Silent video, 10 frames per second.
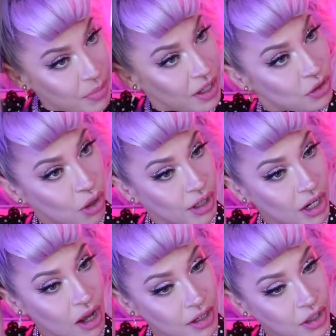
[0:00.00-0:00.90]
but turn
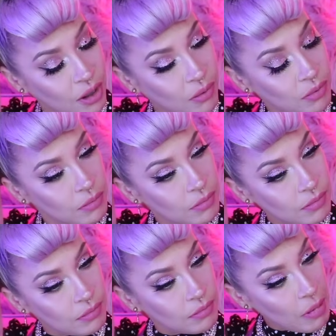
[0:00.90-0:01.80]
it on, you know,
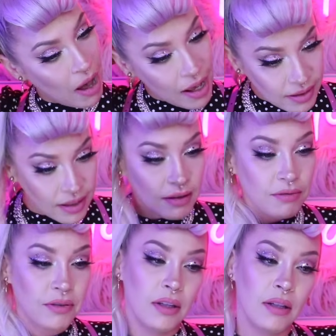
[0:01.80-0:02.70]
positive,